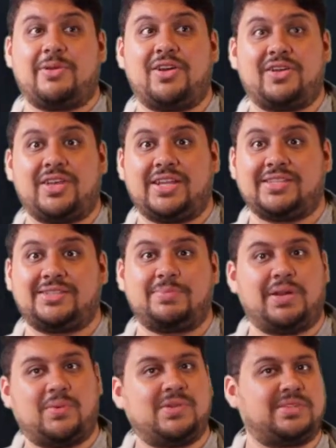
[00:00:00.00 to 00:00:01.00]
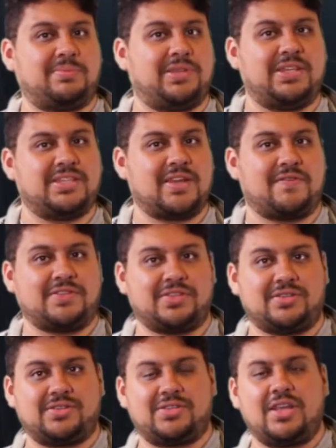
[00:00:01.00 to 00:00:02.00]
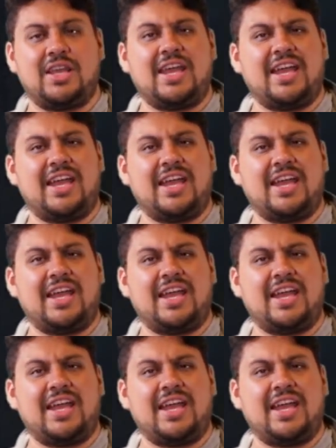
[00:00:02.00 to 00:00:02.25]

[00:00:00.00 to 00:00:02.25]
Americans, but it wasn't police officers.